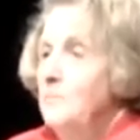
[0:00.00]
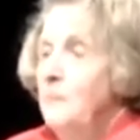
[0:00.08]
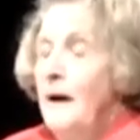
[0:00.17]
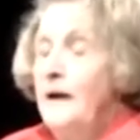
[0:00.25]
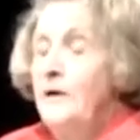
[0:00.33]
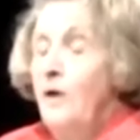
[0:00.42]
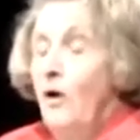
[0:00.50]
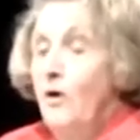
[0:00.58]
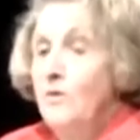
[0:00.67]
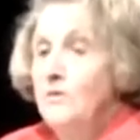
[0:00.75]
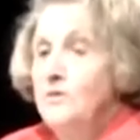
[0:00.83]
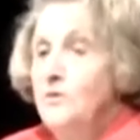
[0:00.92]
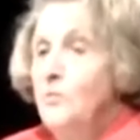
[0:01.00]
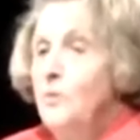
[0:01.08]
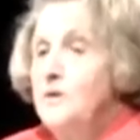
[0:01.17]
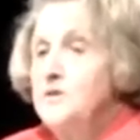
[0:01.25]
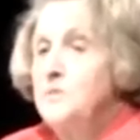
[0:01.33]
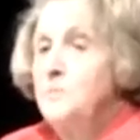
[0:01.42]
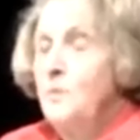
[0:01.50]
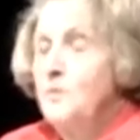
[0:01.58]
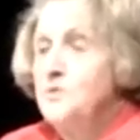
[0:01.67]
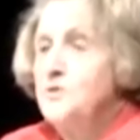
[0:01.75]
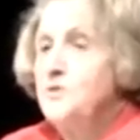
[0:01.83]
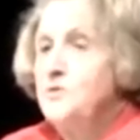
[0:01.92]
by law, you were
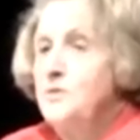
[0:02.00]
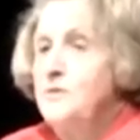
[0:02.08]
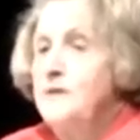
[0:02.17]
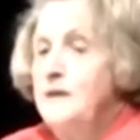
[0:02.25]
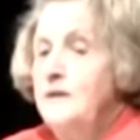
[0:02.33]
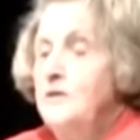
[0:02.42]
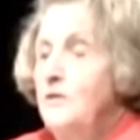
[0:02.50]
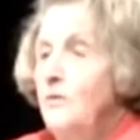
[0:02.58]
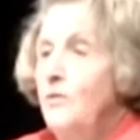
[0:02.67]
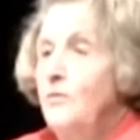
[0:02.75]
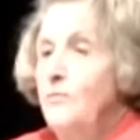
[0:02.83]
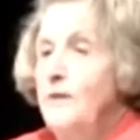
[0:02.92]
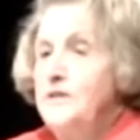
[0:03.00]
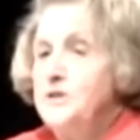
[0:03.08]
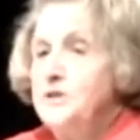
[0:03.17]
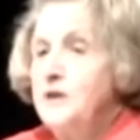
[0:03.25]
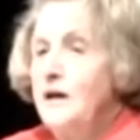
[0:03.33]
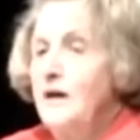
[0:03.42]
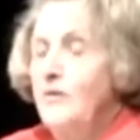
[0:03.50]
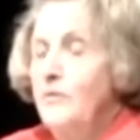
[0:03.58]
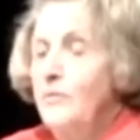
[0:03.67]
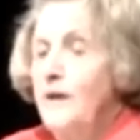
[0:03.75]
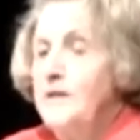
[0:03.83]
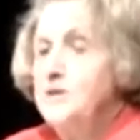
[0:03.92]
supposed to turn in her
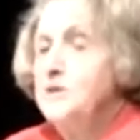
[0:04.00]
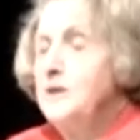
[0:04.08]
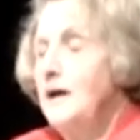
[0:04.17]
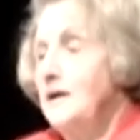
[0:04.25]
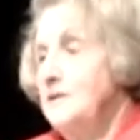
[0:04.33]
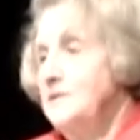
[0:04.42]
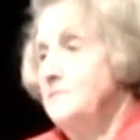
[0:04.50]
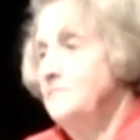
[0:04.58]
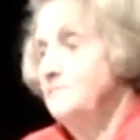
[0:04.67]
ration card,